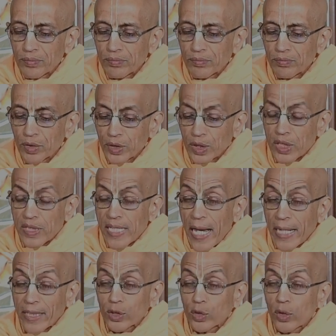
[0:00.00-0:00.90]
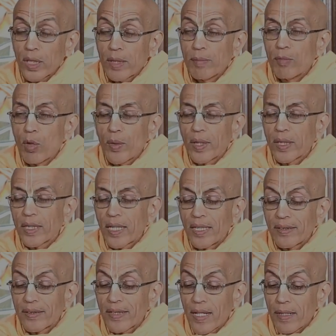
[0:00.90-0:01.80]
which is actually moving the
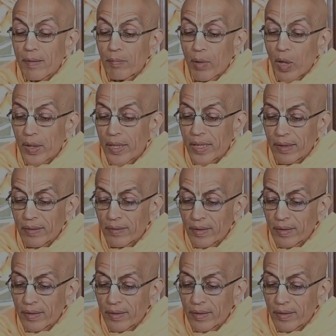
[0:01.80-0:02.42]
entire body